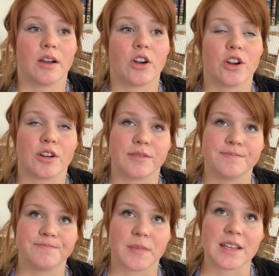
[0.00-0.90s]
Or
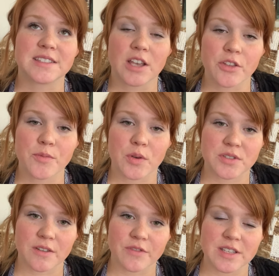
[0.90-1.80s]
I sell the
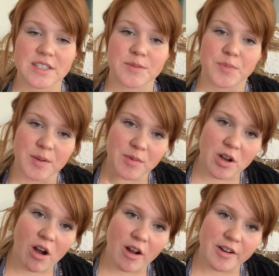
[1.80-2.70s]
most on Vinted, but
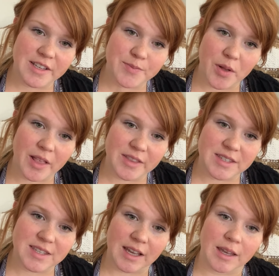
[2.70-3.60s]
Makari is probably the
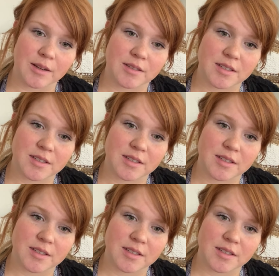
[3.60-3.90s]
second